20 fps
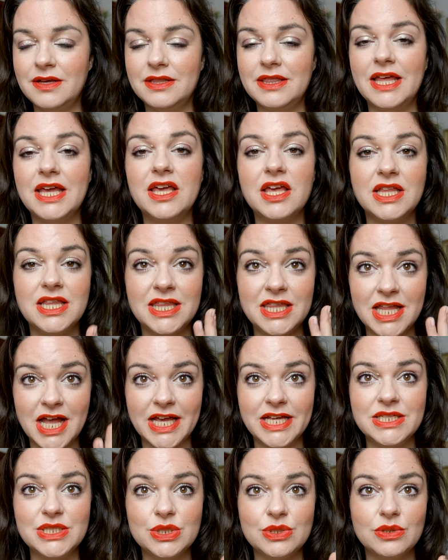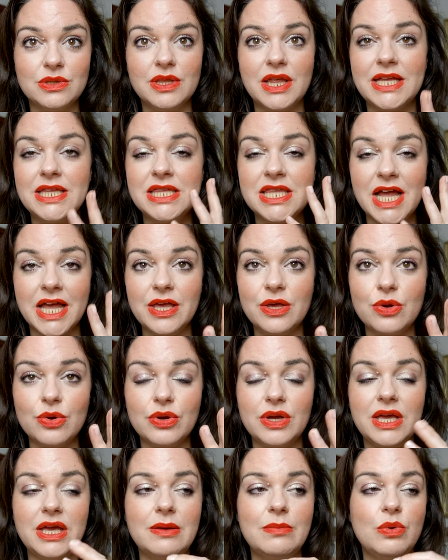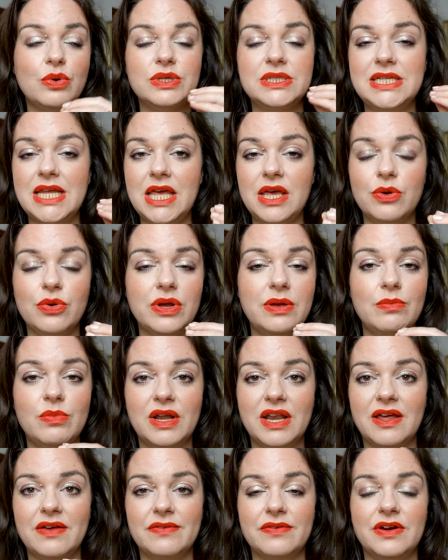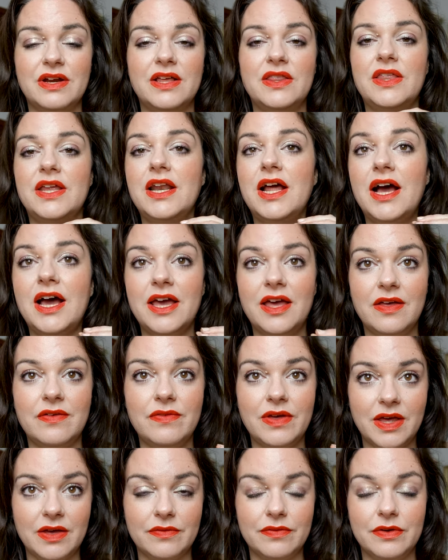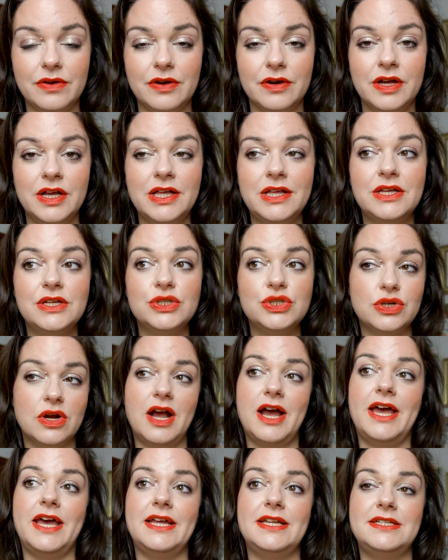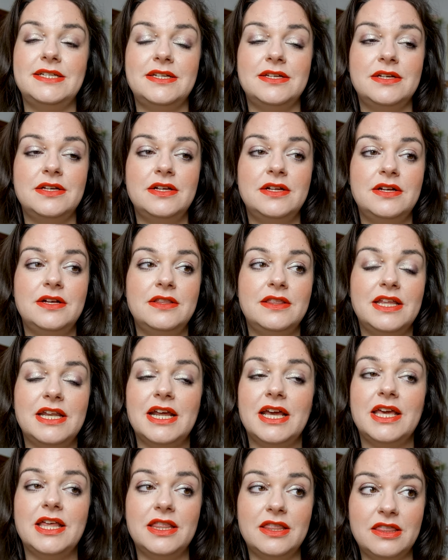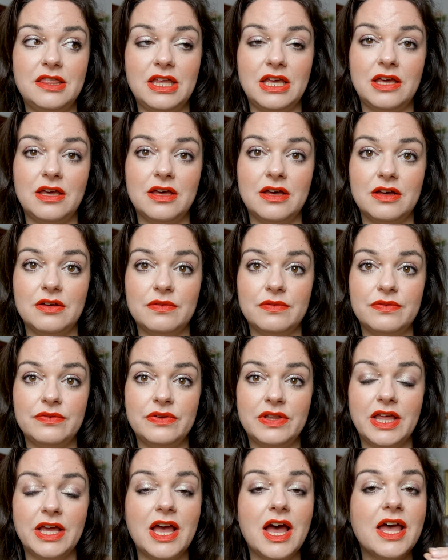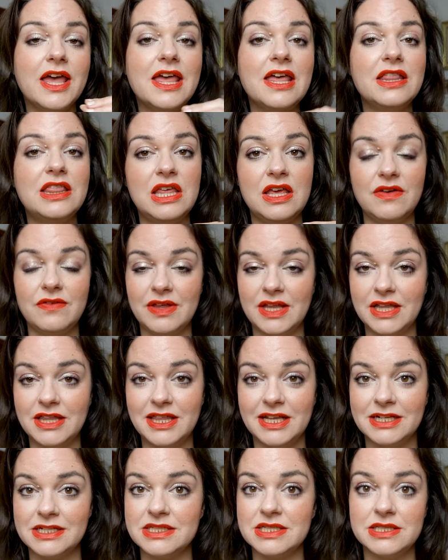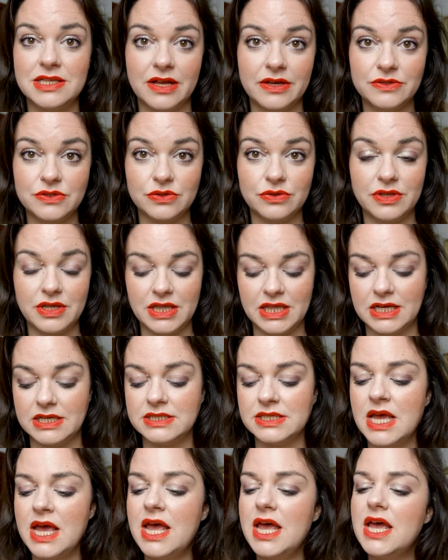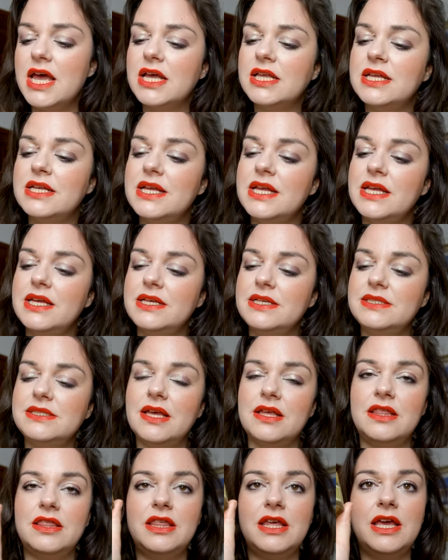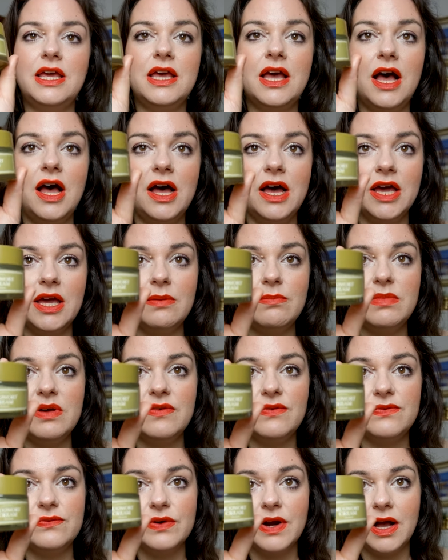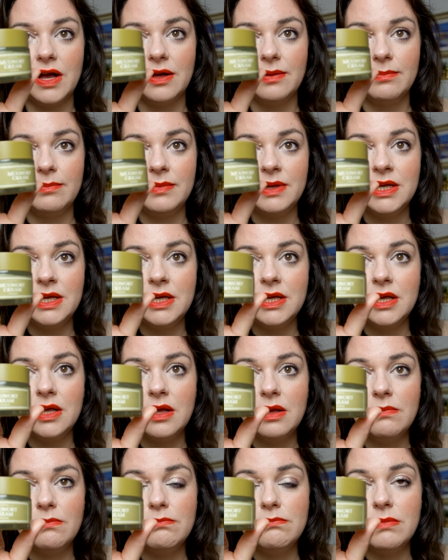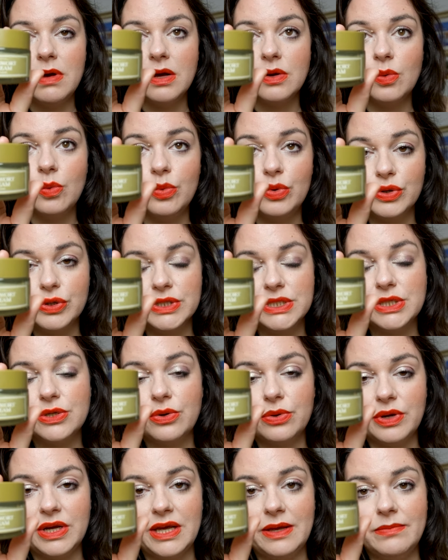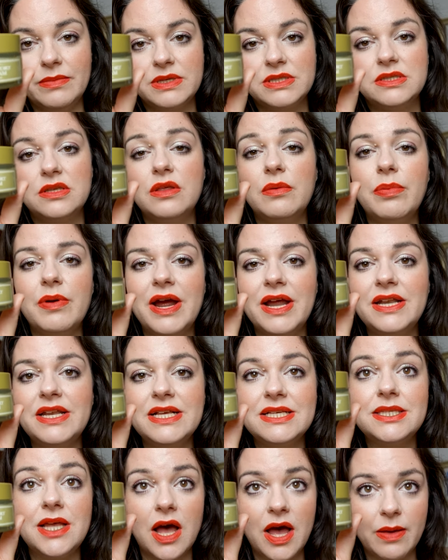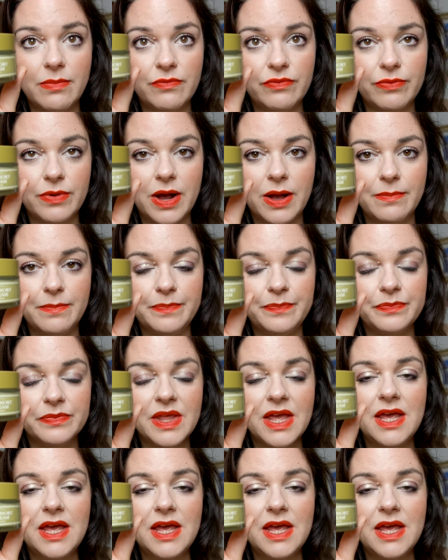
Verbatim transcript: like a night, like night cream or day cream, whatever, that I have ever tried that I can think of. Like I can't think of anything that's nicer than this. It is the I'm From Mugwort Cream. So the brand is I'm From